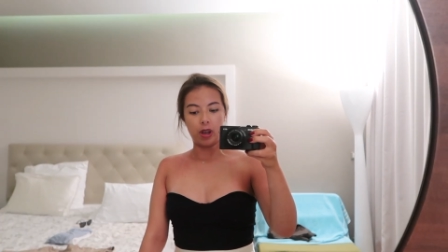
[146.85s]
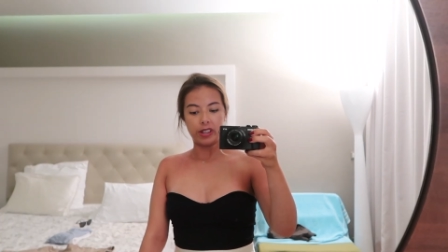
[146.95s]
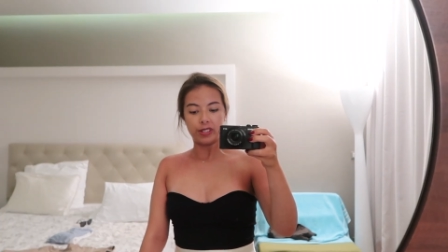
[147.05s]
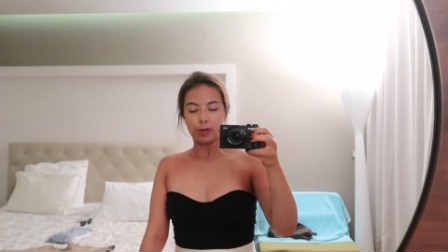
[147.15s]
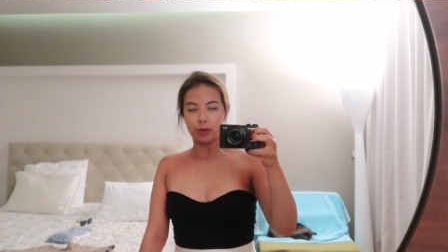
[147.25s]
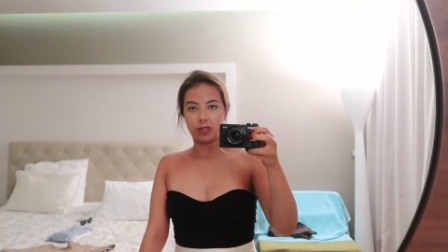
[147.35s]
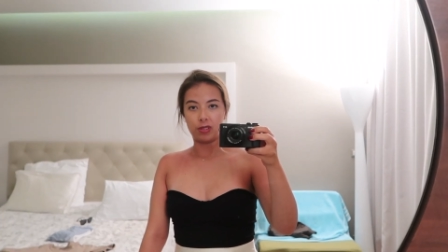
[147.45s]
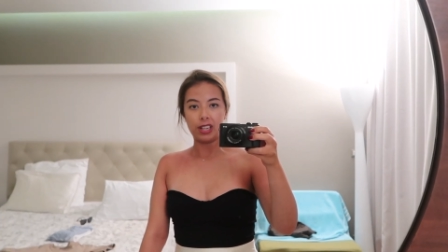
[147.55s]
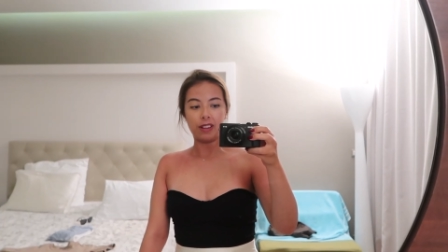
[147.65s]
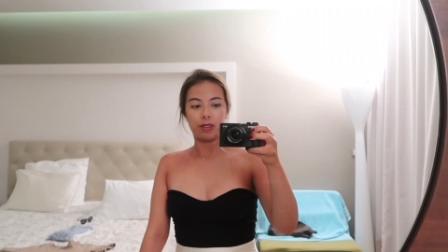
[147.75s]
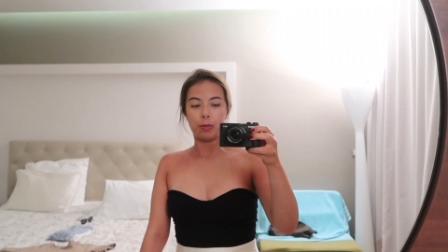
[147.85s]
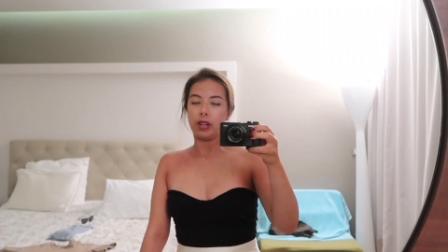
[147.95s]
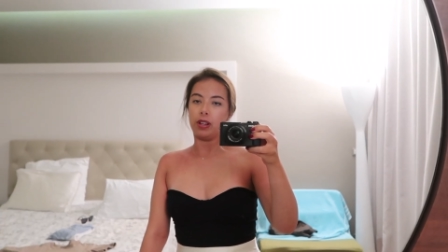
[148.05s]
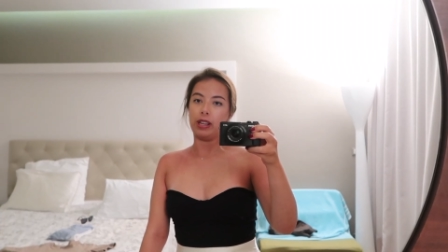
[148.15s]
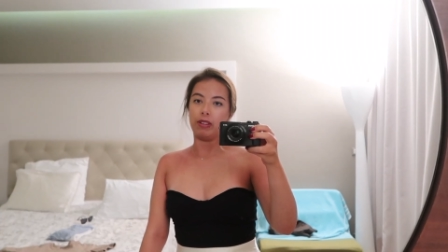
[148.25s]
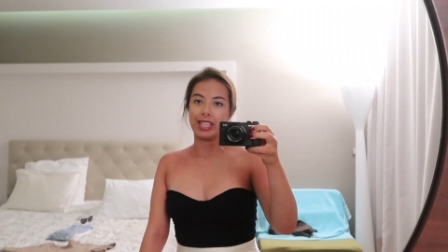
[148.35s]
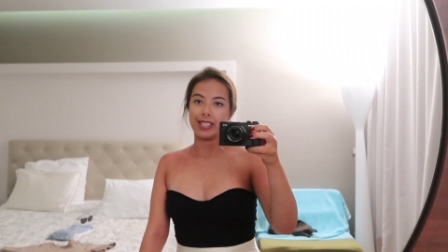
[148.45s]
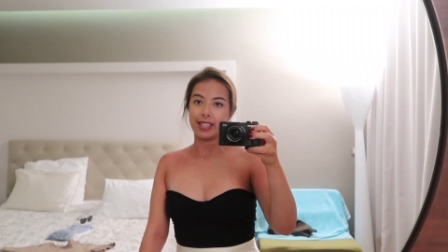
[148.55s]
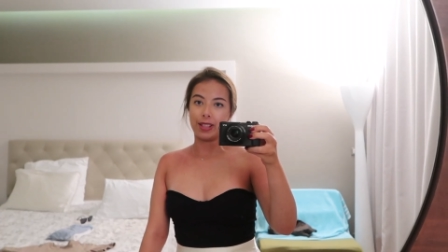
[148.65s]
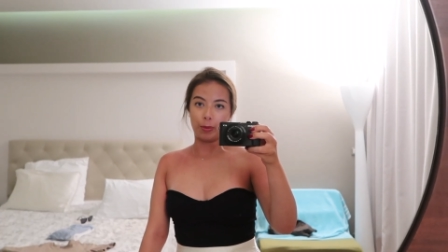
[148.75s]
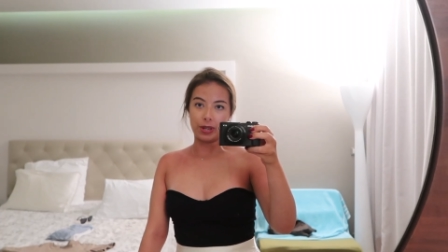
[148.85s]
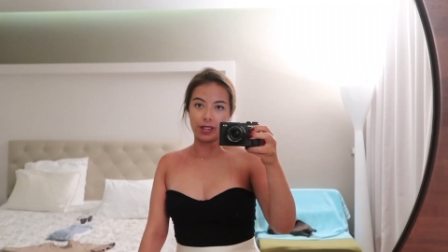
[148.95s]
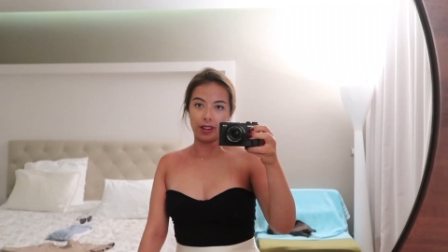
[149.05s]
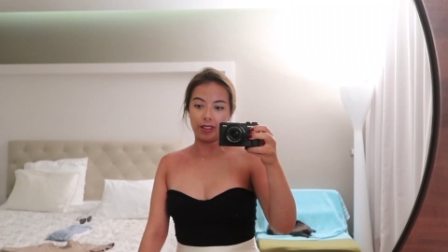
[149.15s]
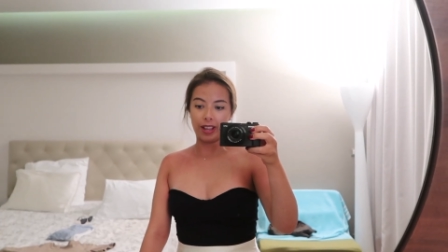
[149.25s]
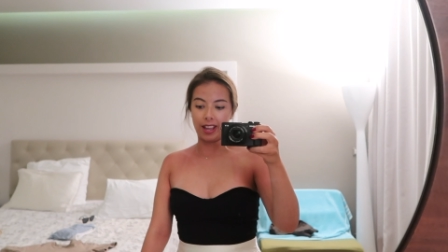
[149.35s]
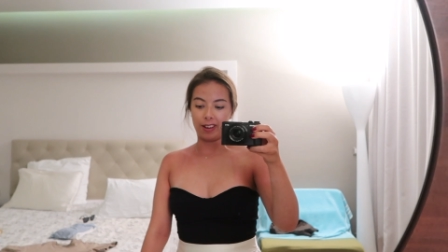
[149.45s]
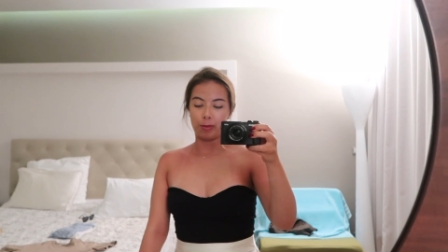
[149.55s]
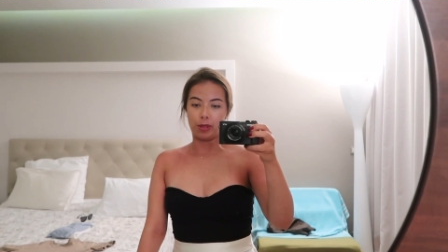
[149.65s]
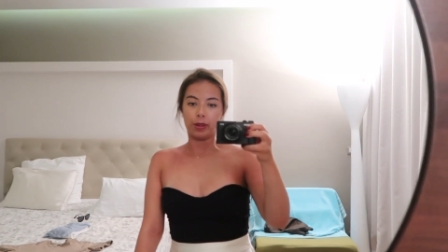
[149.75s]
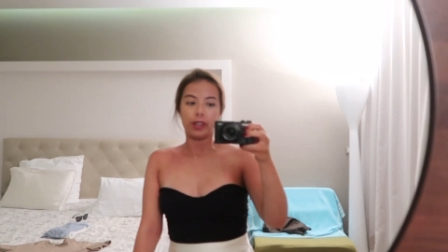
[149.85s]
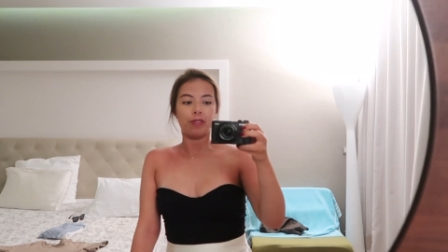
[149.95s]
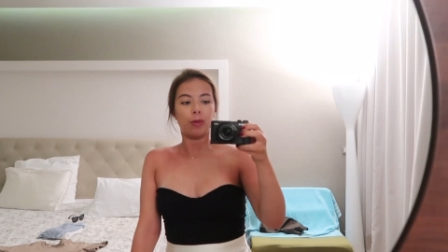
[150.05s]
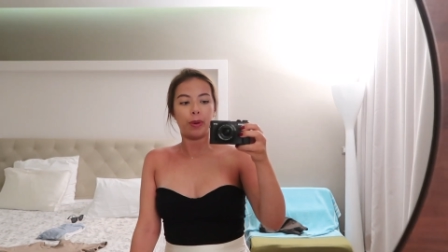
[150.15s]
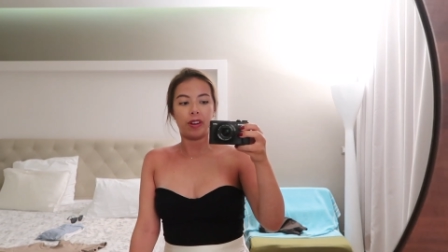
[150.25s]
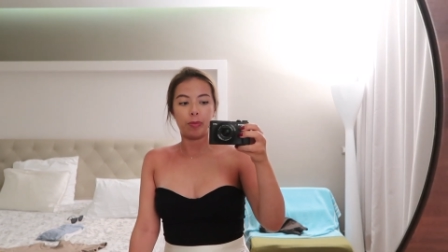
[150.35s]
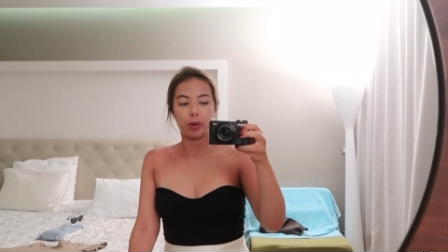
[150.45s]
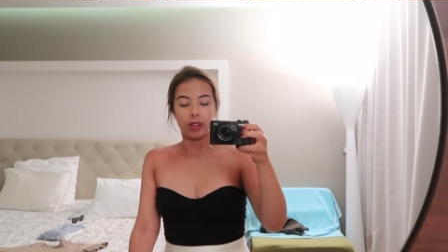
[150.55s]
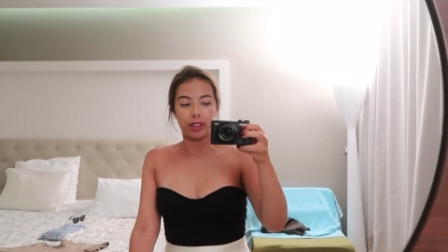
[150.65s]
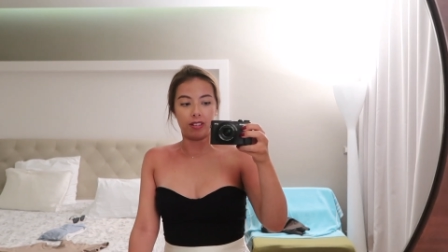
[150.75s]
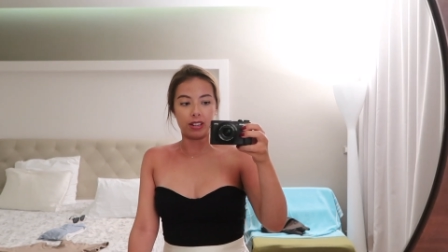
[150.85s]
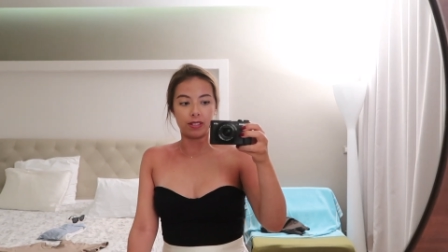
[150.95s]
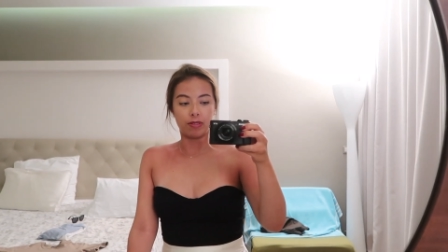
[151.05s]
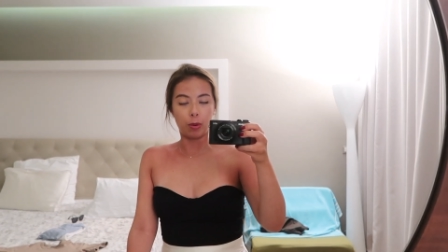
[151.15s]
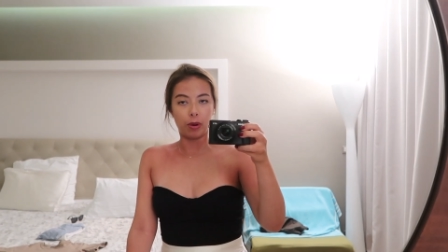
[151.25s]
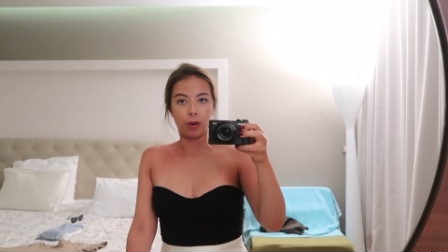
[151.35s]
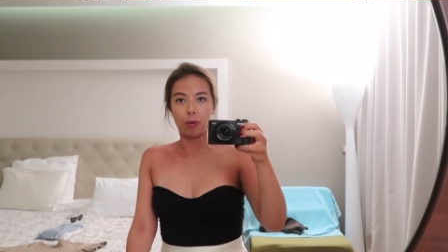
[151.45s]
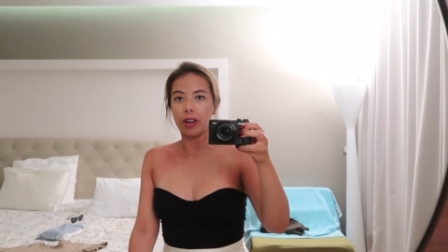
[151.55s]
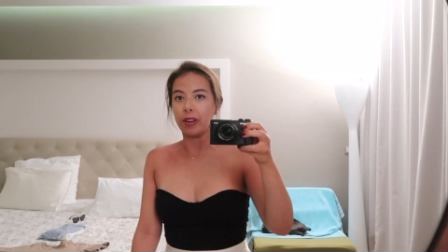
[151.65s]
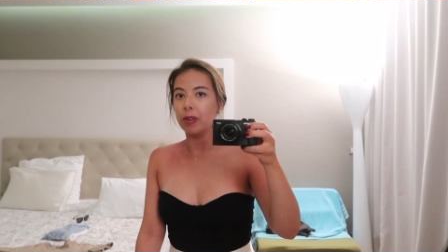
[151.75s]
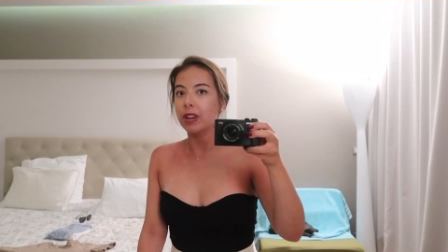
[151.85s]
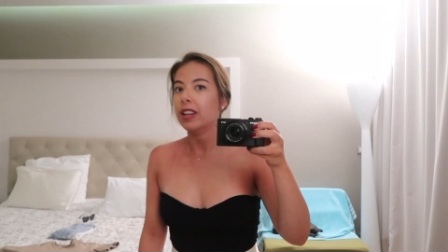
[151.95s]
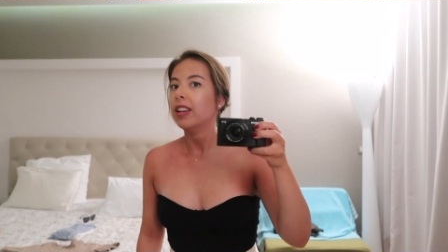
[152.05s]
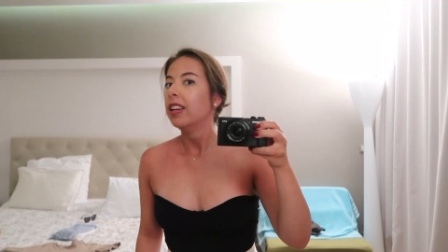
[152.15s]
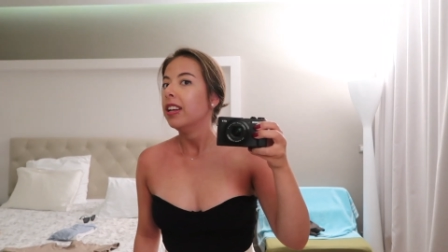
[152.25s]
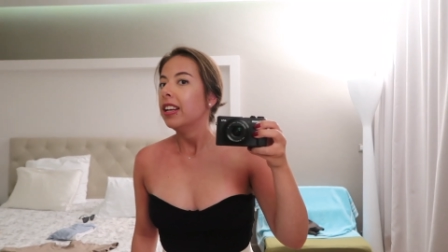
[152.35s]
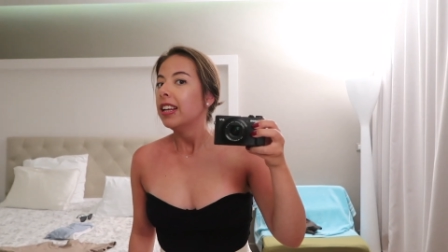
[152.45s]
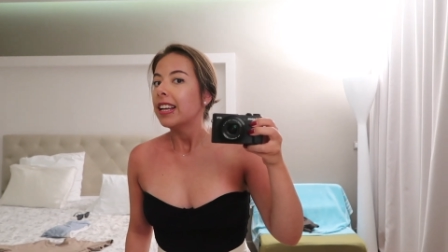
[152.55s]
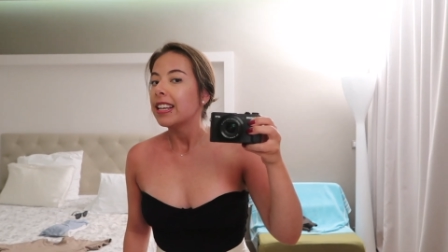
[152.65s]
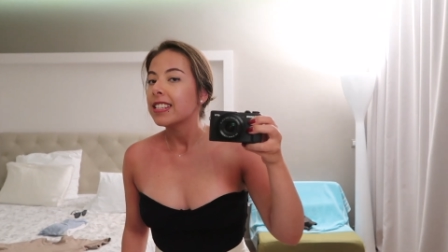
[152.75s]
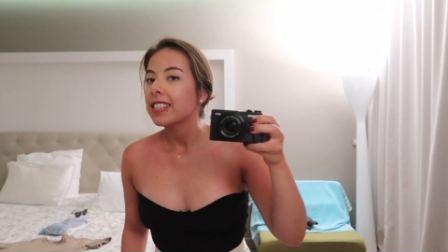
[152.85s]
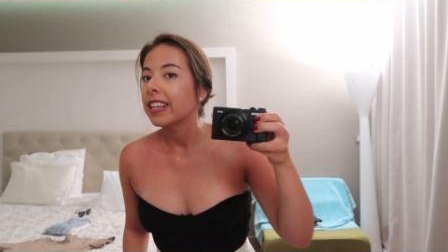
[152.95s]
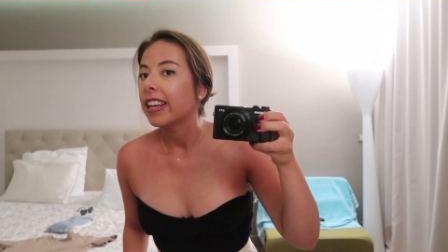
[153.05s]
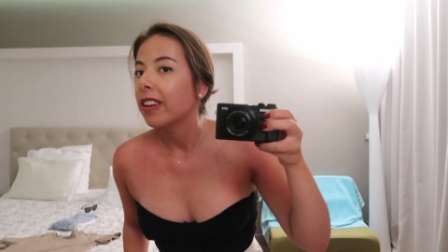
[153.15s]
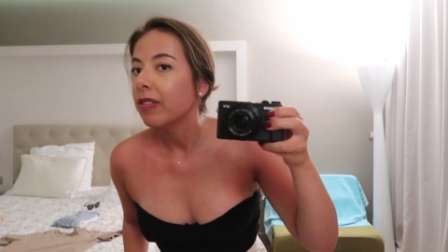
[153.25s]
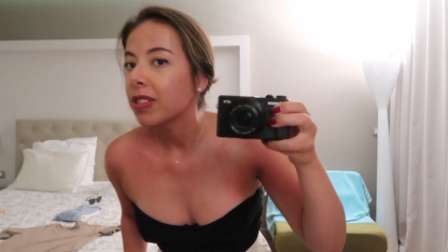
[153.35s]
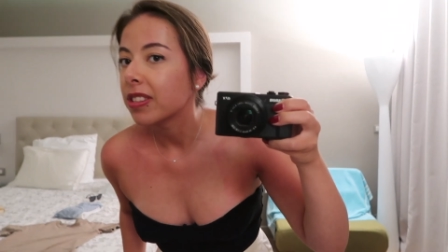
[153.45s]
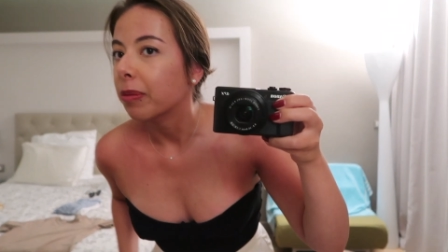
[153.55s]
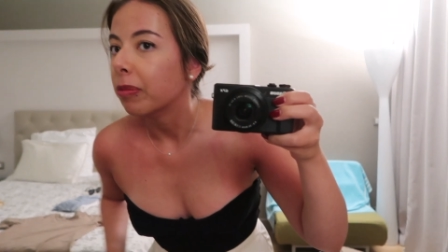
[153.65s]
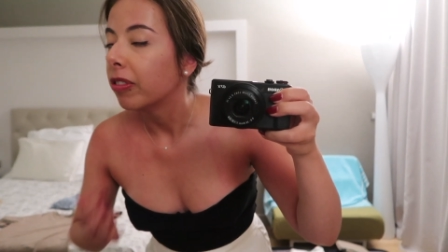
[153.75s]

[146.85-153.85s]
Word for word: I saw these really lovely pearl earrings in the window and I've been looking for a pair of pearl earrings for quite a while and I have some